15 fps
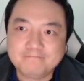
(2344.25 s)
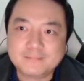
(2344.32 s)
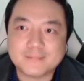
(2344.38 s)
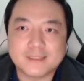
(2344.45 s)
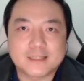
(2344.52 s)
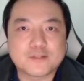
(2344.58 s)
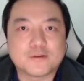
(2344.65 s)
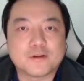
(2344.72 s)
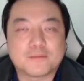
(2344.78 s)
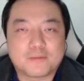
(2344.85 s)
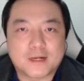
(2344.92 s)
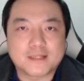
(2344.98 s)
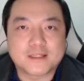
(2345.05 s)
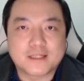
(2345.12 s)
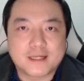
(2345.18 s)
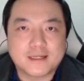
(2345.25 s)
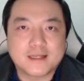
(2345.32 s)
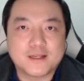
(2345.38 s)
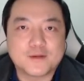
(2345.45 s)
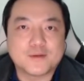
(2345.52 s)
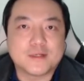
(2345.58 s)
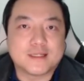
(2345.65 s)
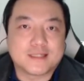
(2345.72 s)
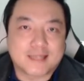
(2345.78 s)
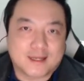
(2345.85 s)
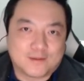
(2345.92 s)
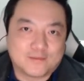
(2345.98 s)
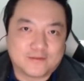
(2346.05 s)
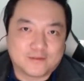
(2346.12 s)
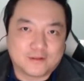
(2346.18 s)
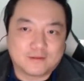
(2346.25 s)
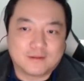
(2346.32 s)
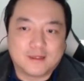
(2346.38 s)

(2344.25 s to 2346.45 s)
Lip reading: That's what your brain's telling you is helpful,